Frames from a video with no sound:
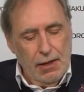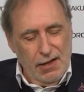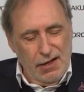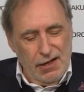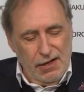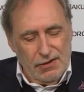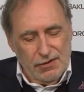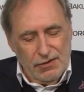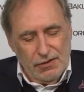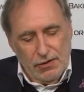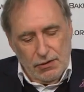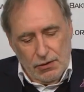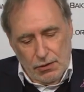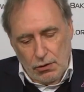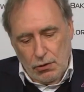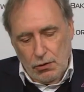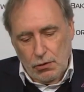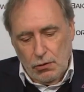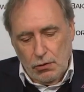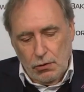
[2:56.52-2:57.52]
And
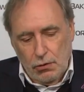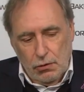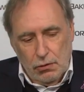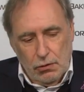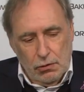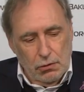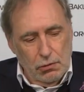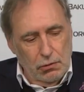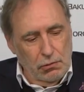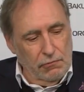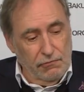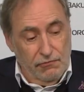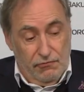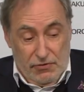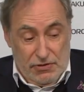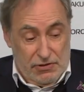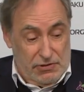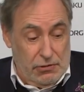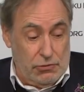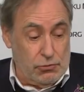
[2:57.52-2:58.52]

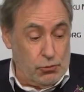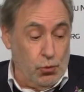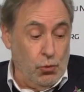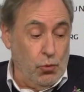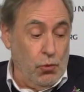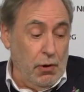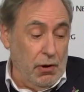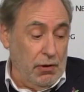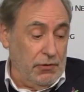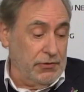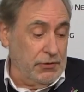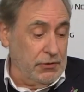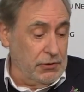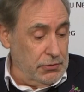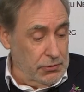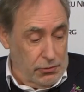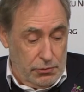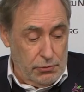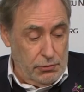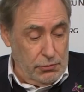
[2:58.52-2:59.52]
for instance, who are
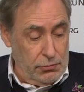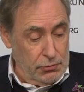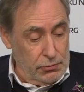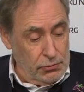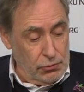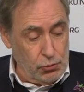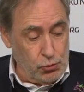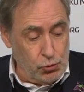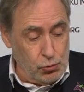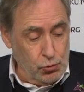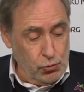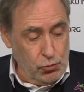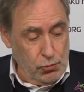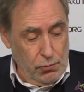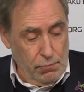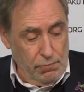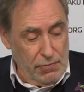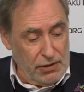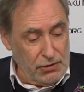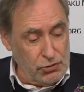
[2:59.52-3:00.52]
the
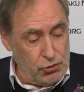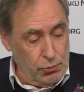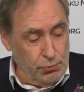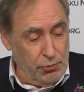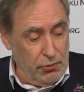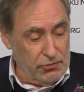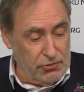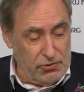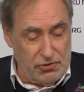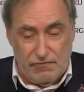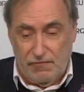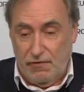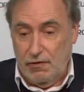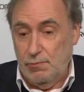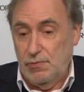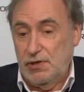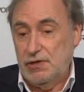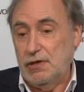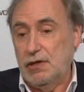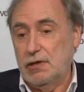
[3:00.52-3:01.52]
two main supporters of
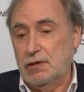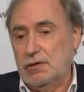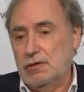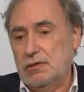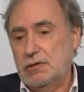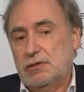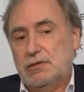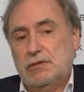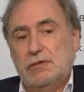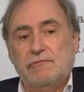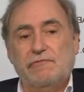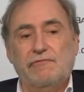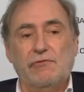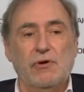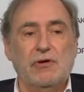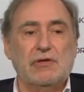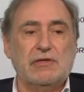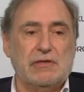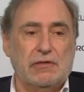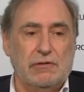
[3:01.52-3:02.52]
Armenia? It's
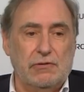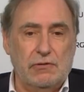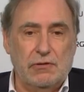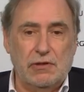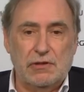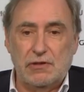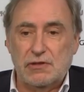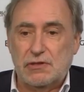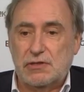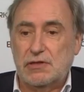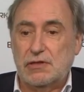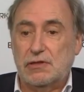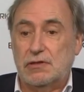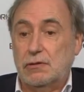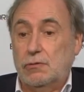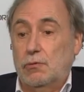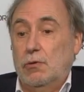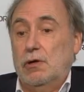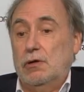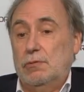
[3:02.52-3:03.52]
France and the United
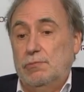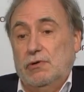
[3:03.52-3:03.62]
States. Why?